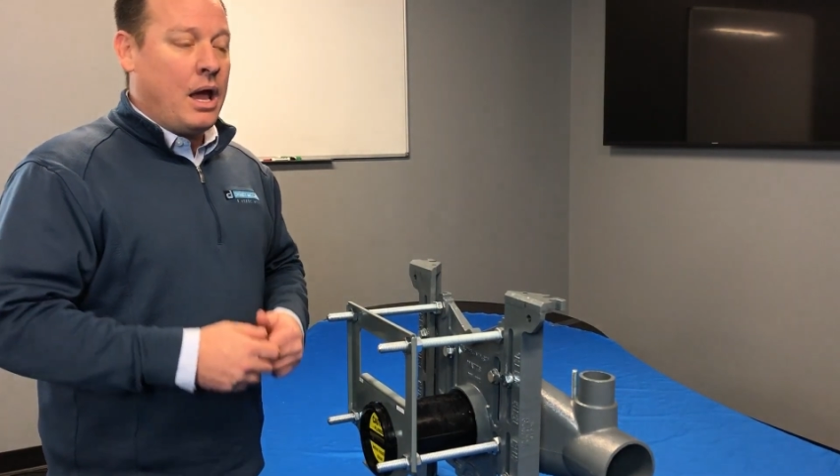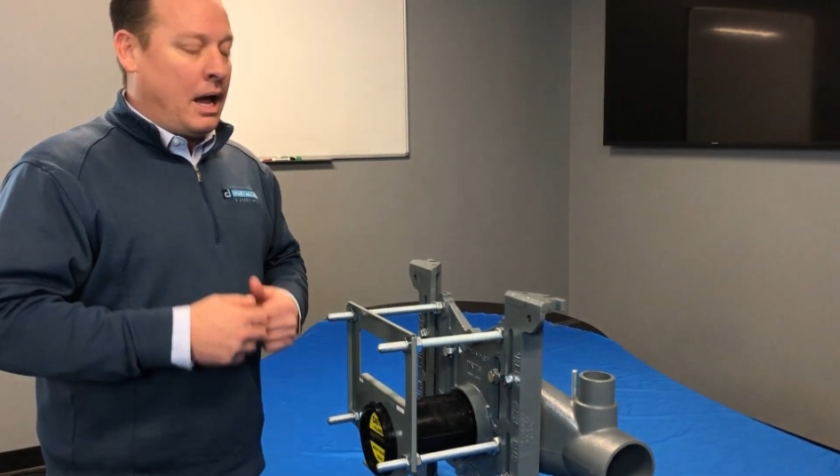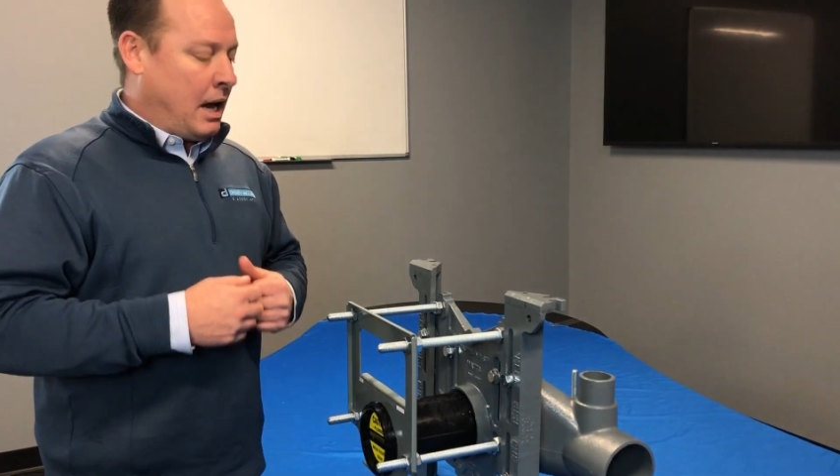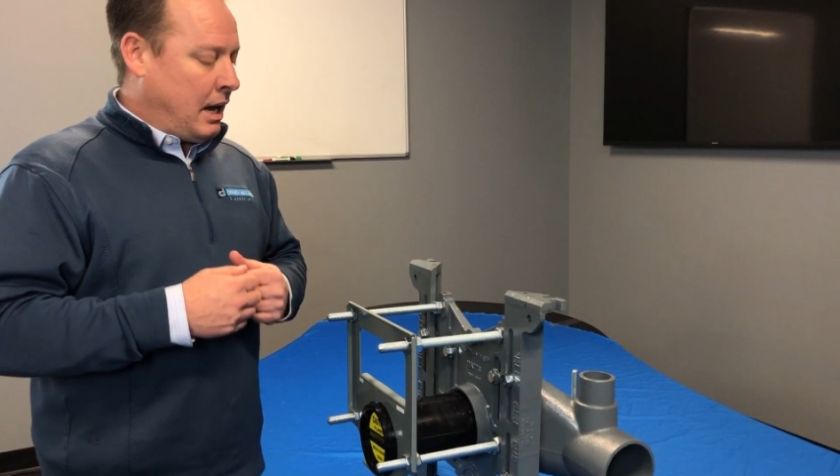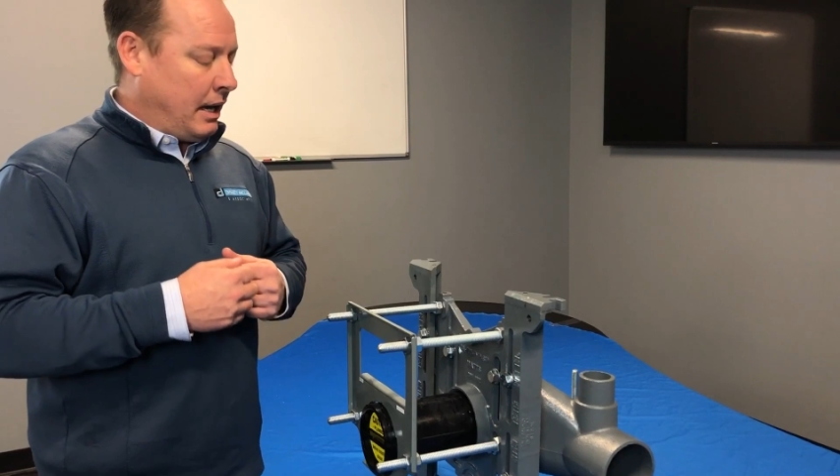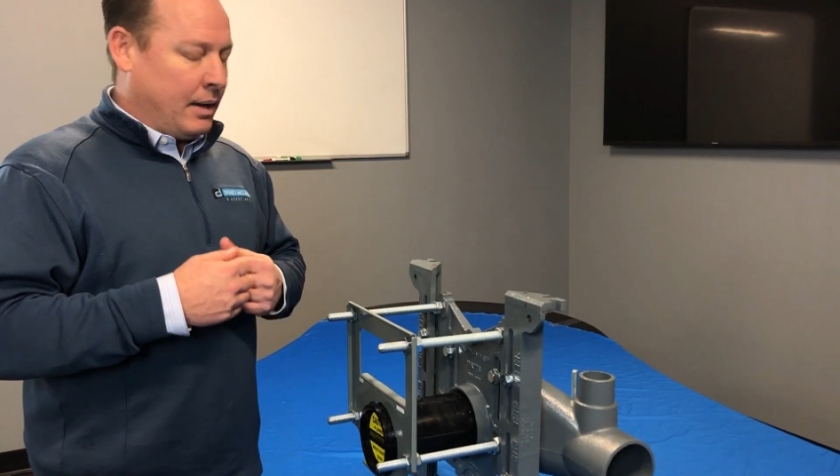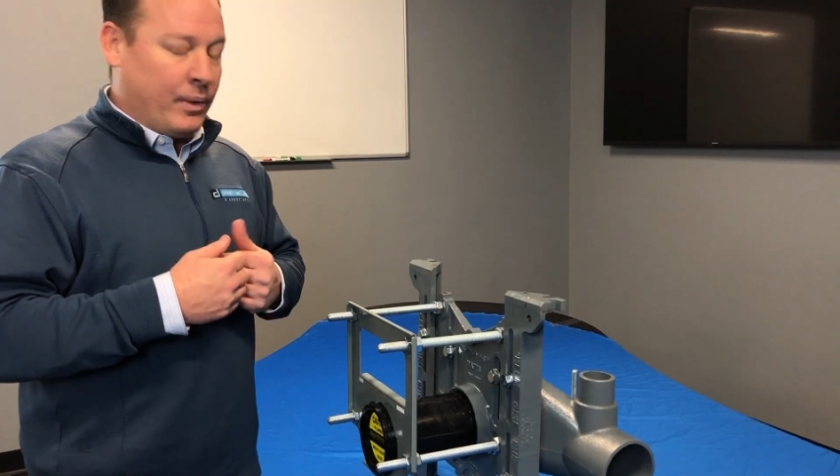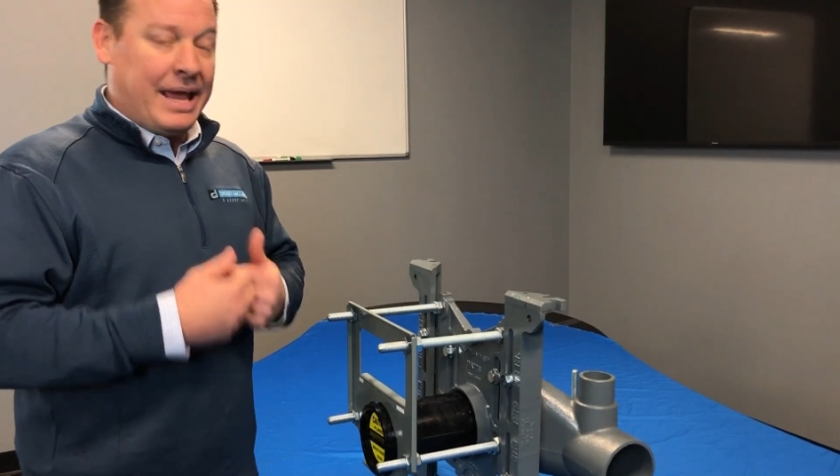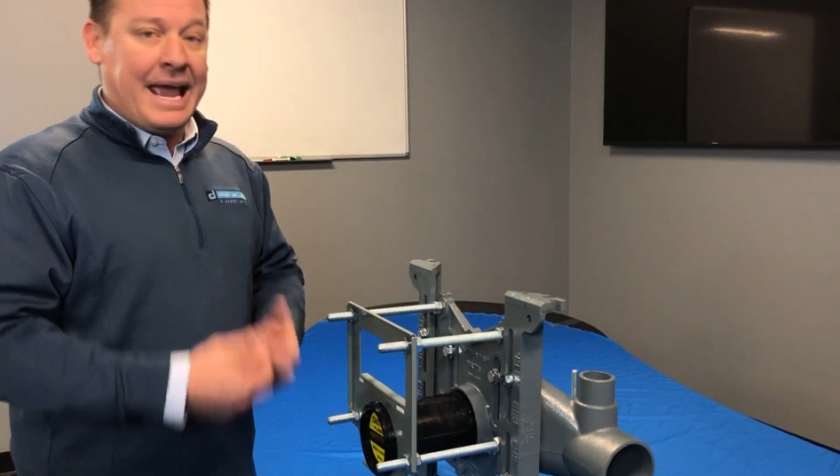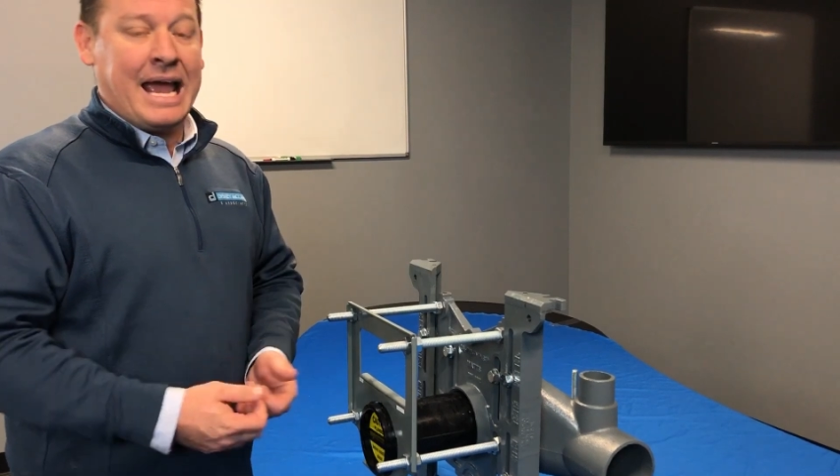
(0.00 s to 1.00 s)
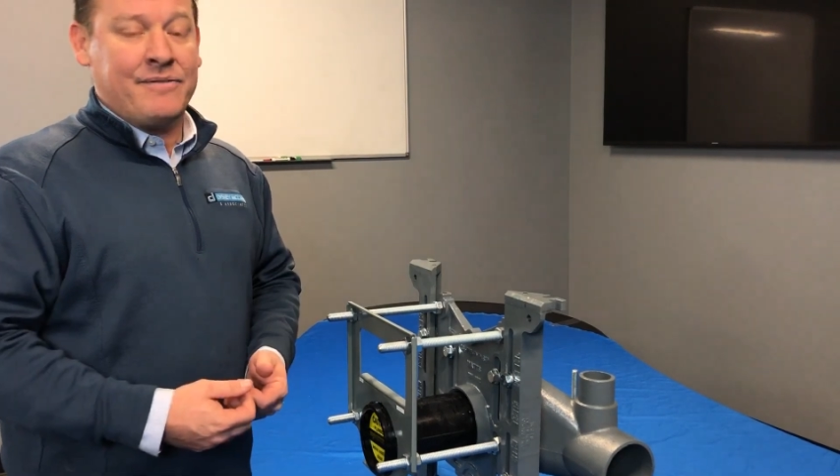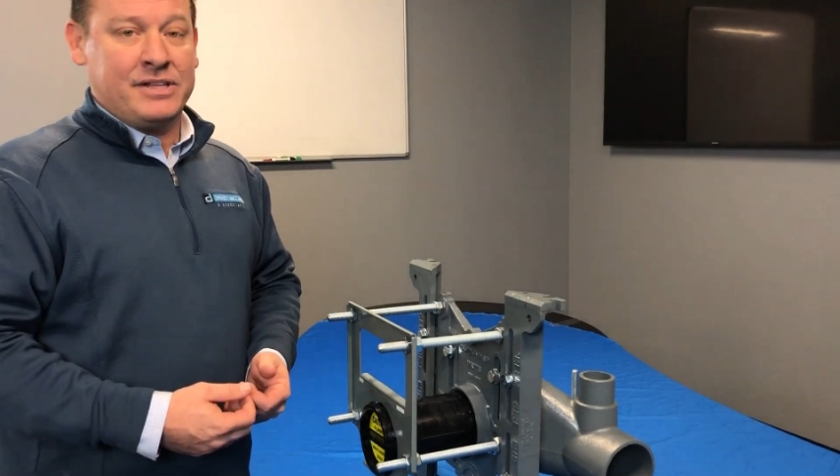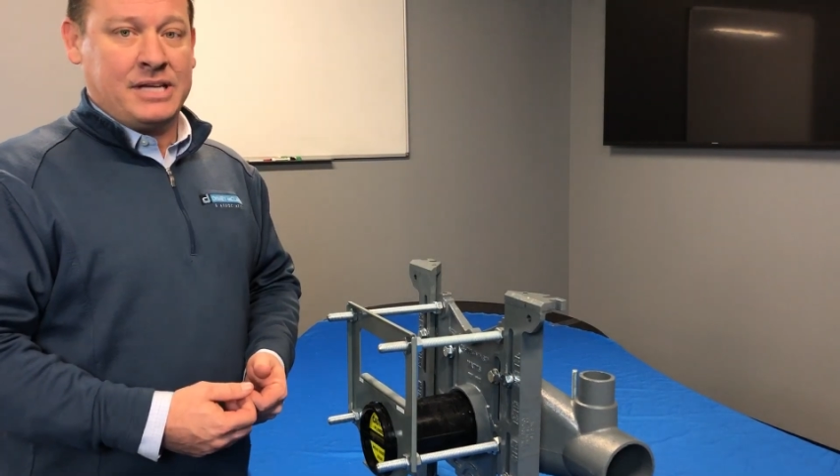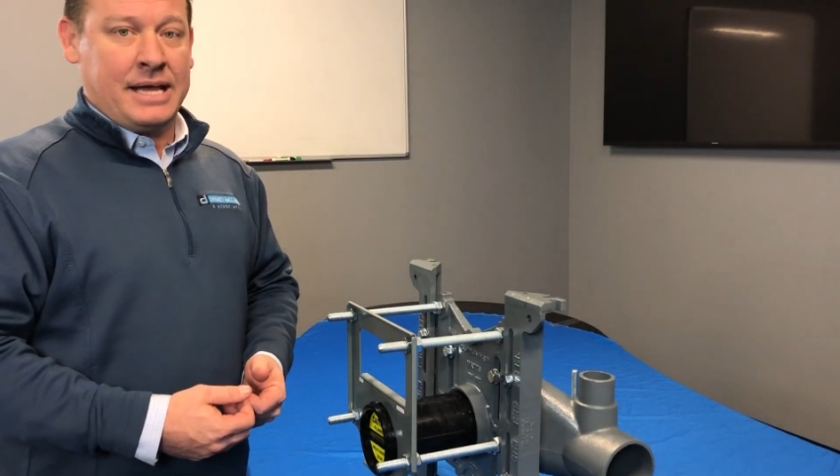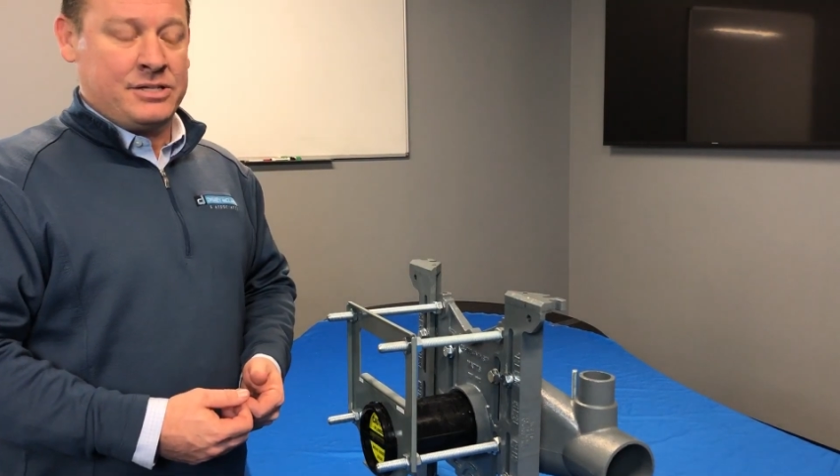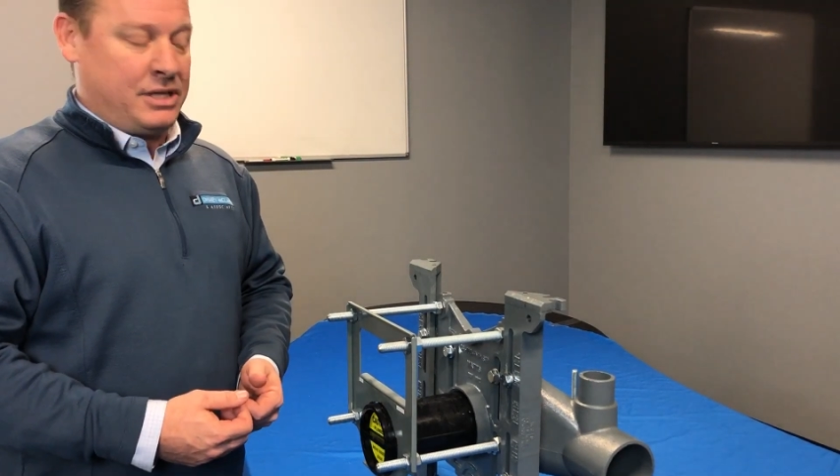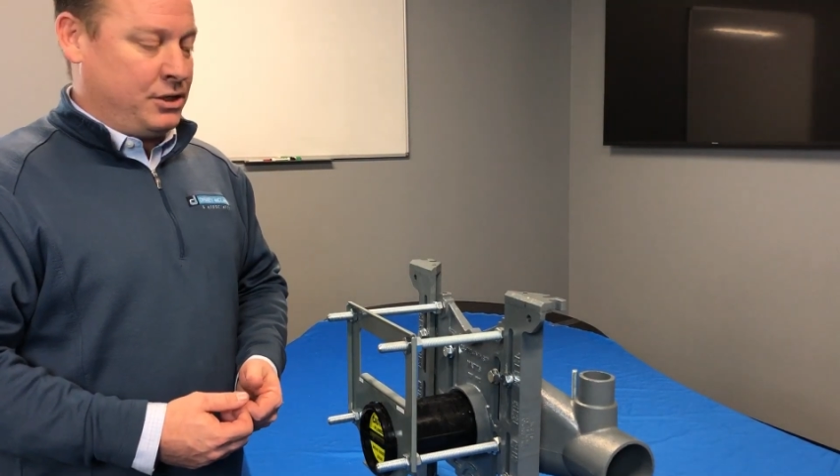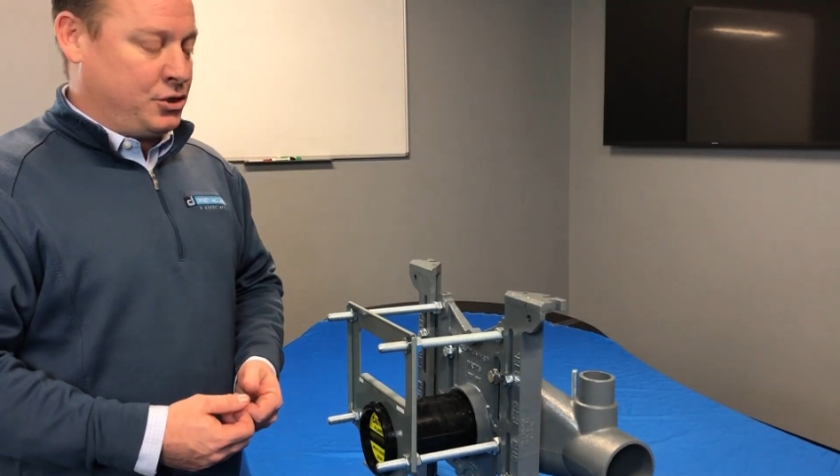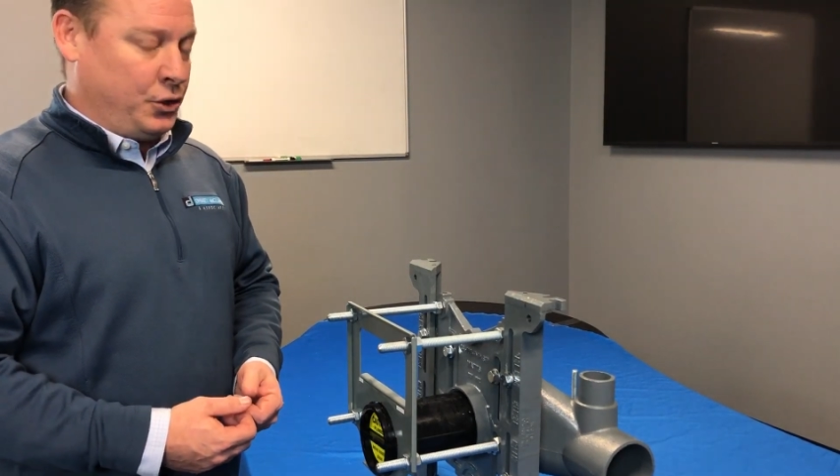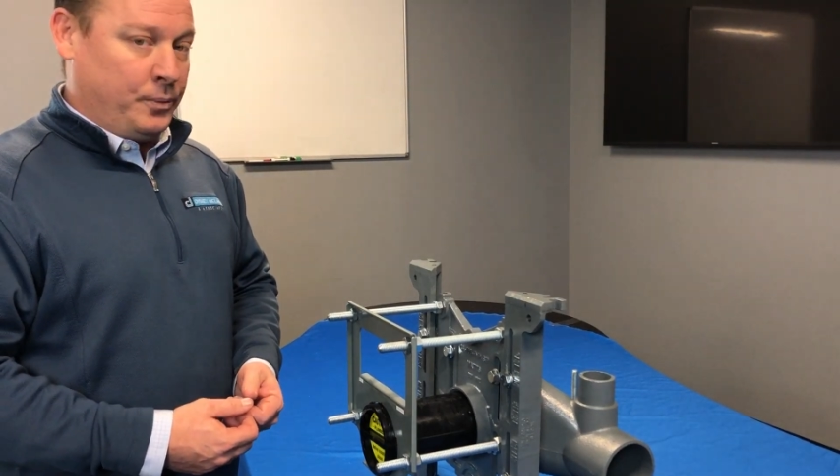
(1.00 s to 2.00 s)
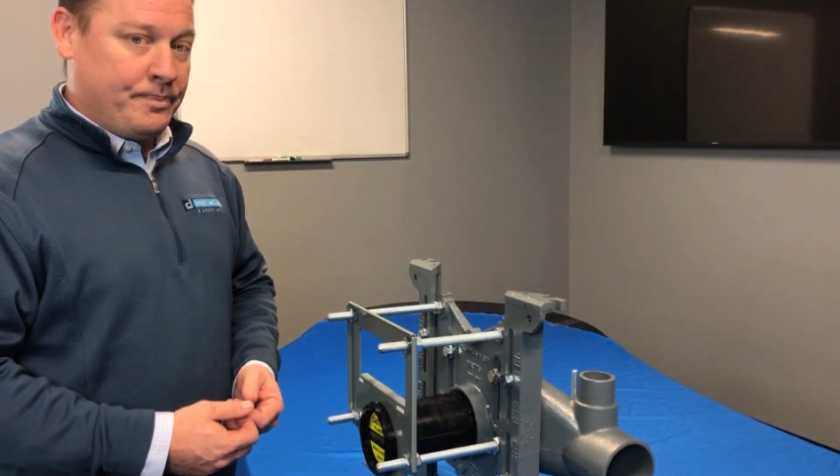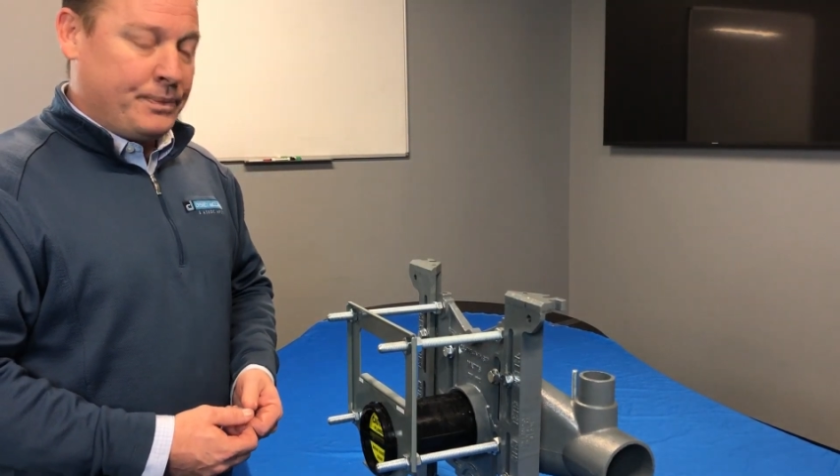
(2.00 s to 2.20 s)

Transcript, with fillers: uh, and we have a test issue.